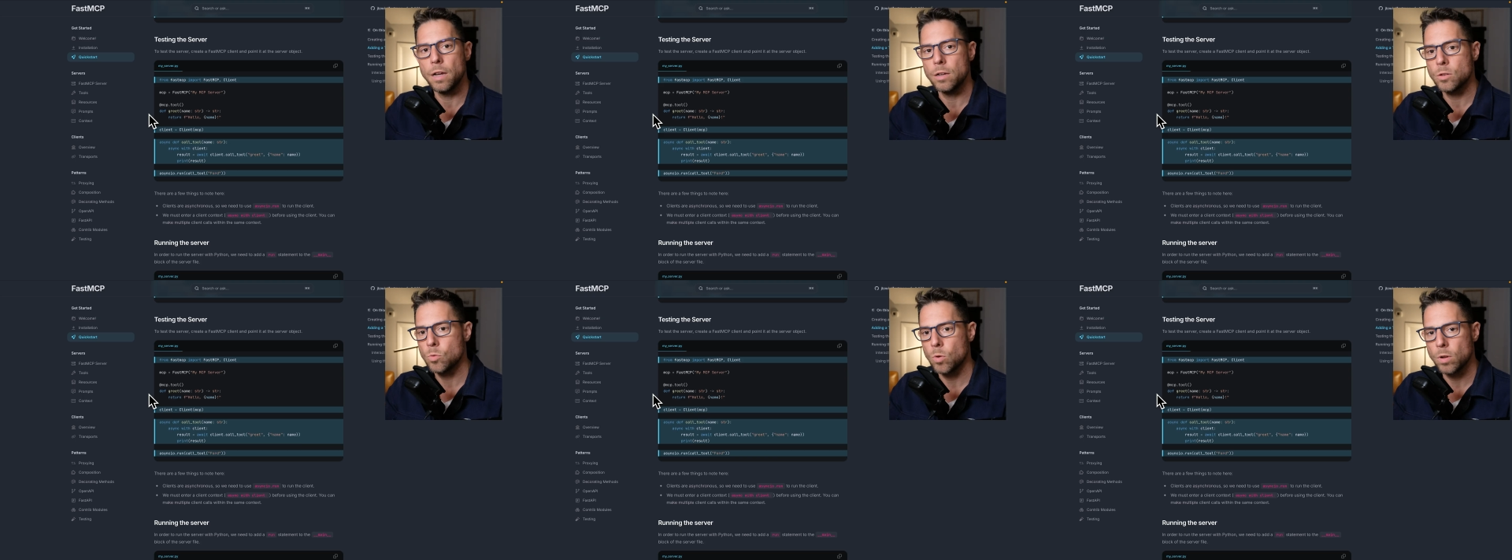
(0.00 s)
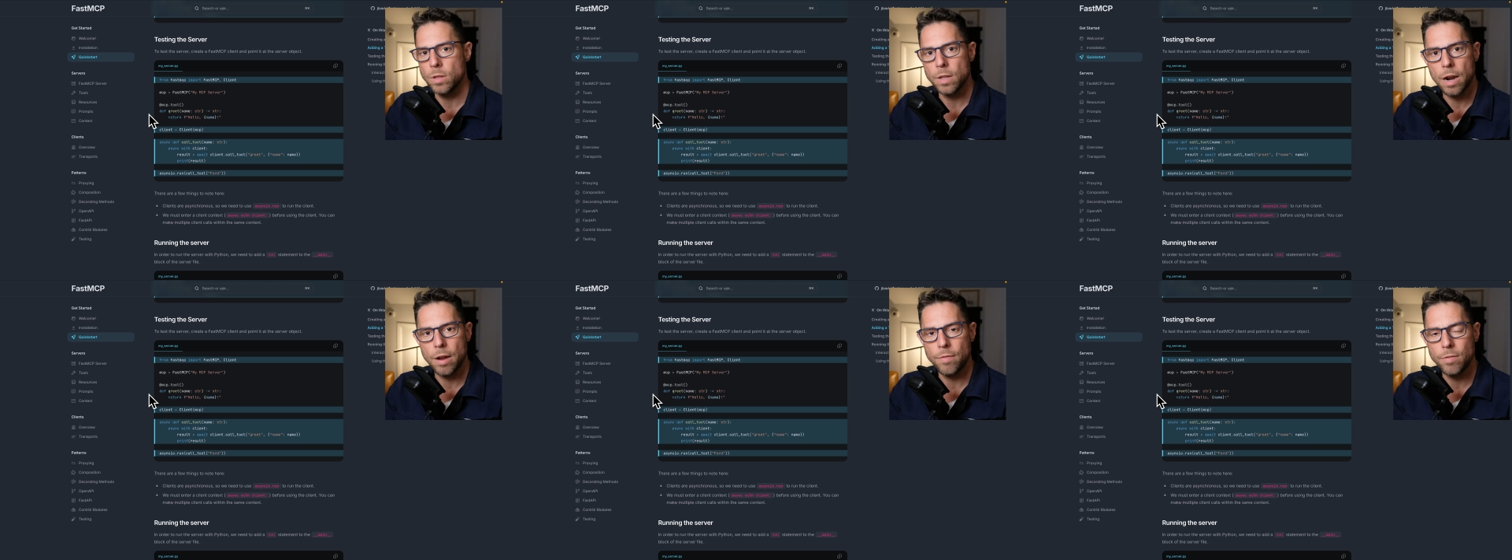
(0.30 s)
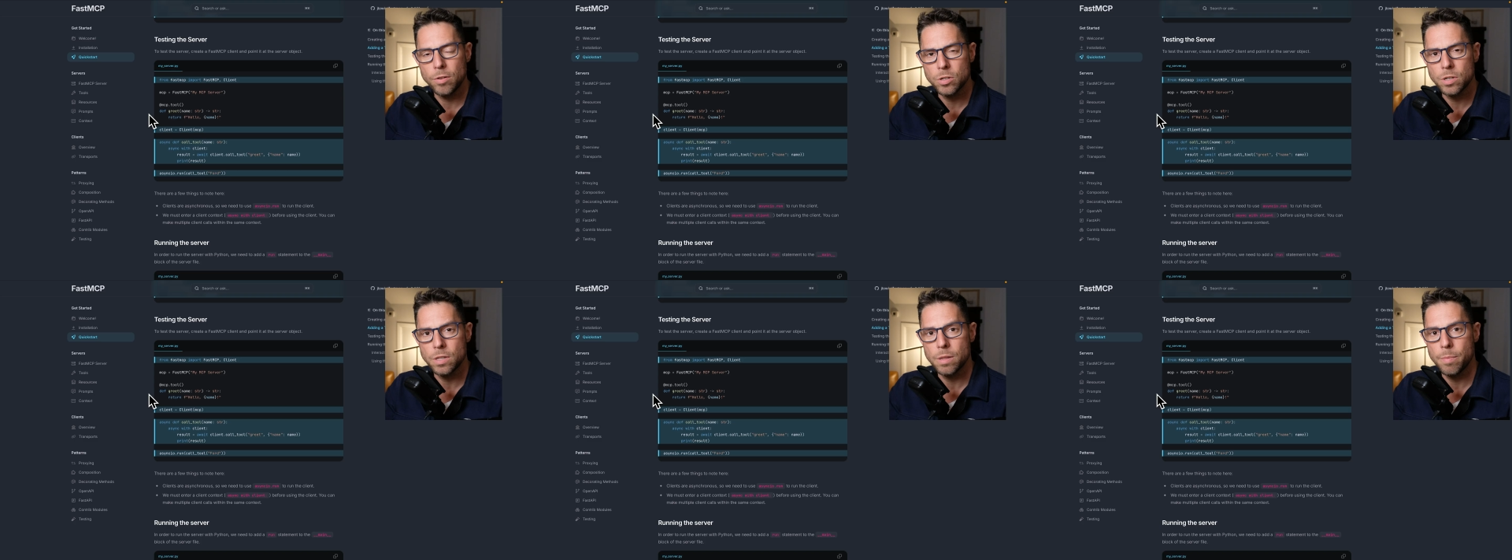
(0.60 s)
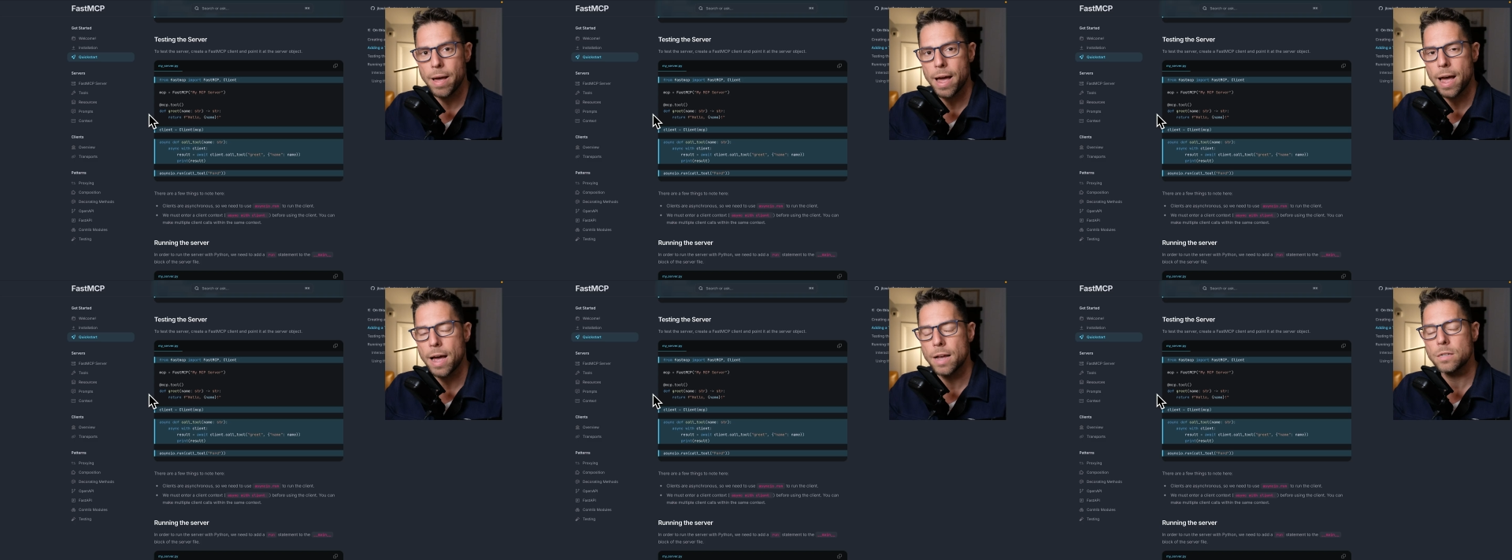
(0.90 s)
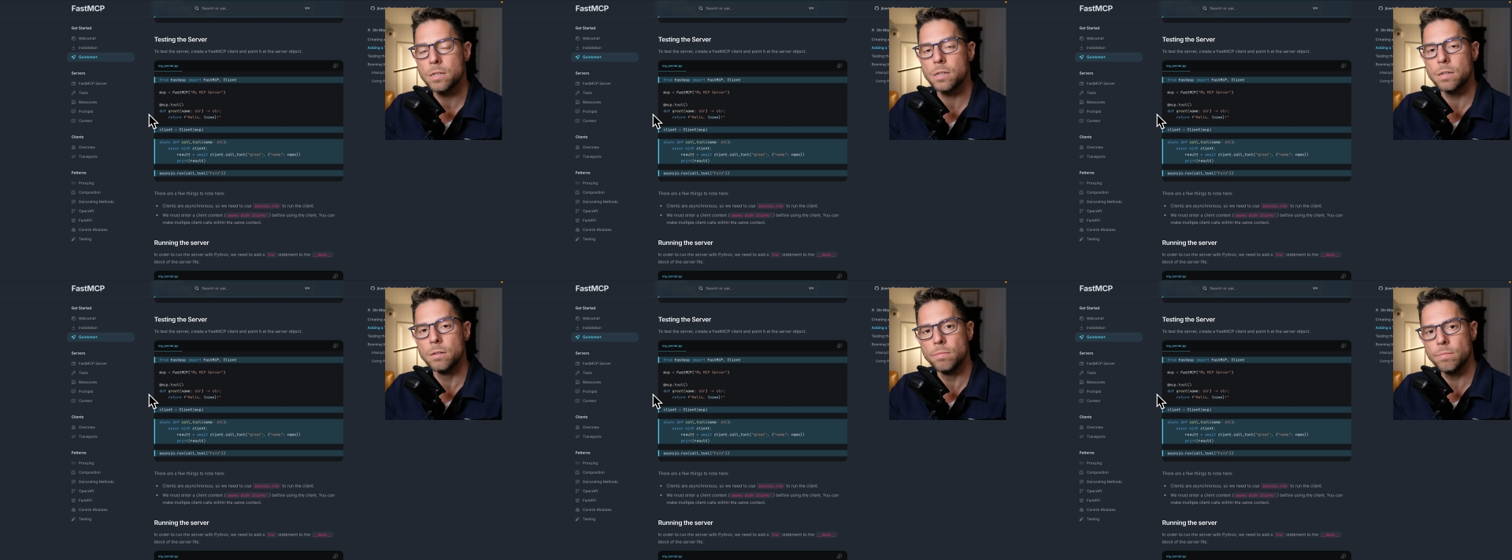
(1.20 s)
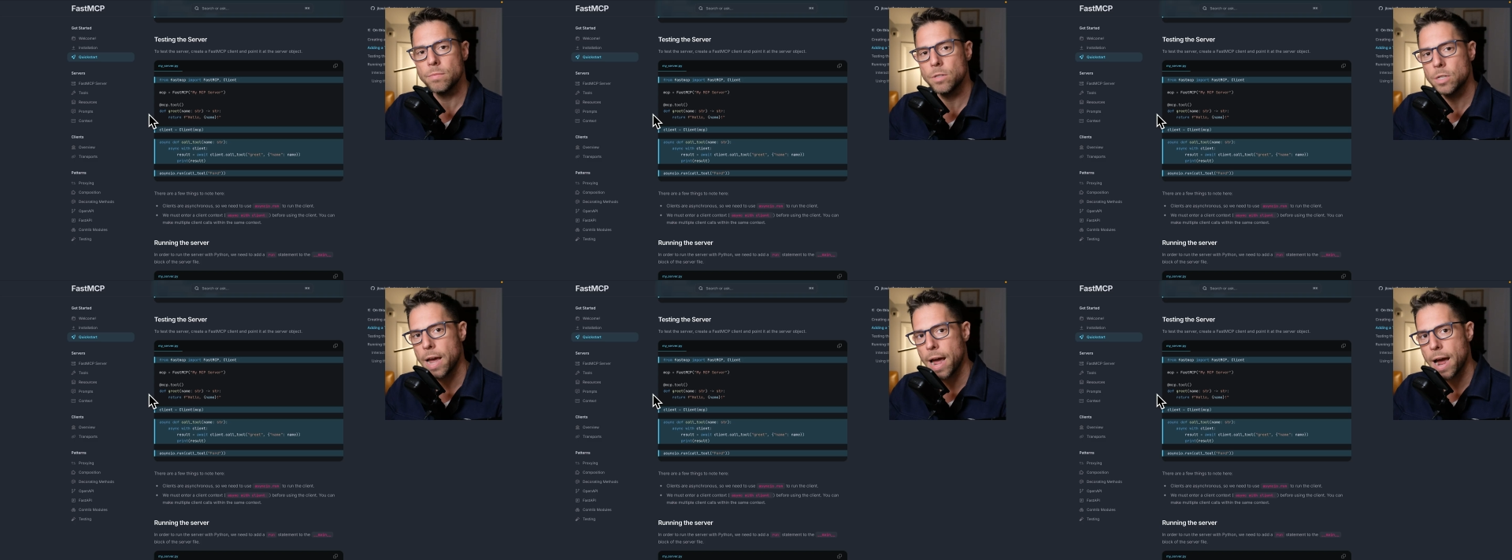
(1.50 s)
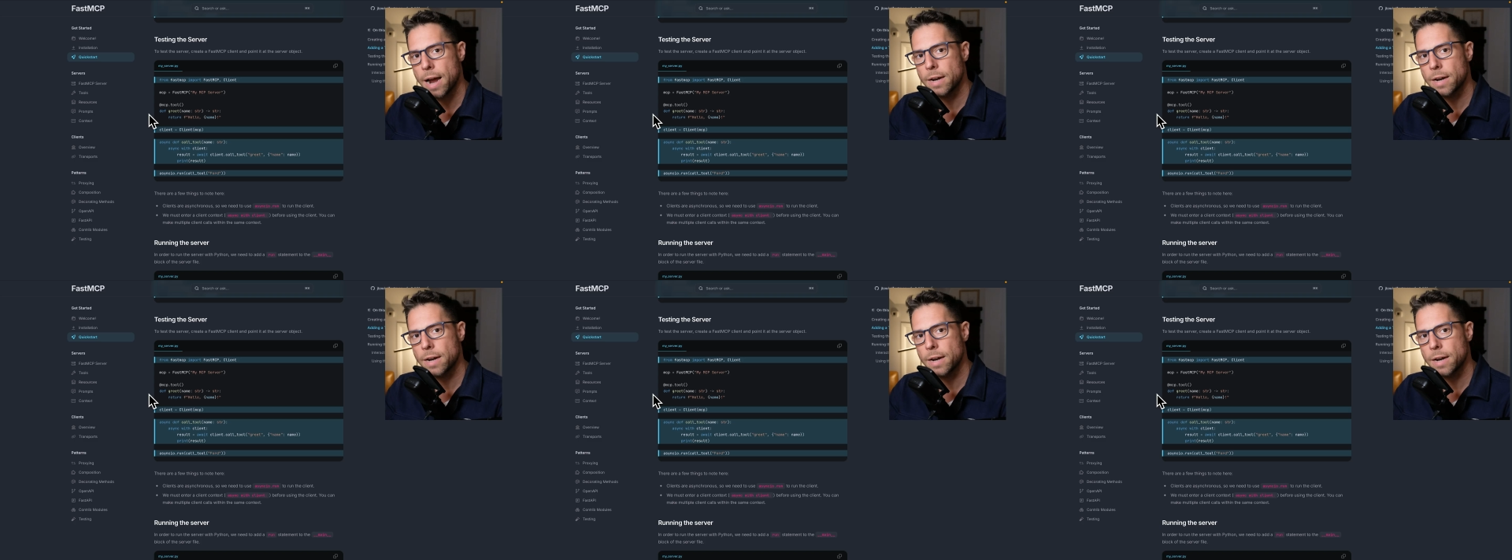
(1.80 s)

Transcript: is one that I've used in the past to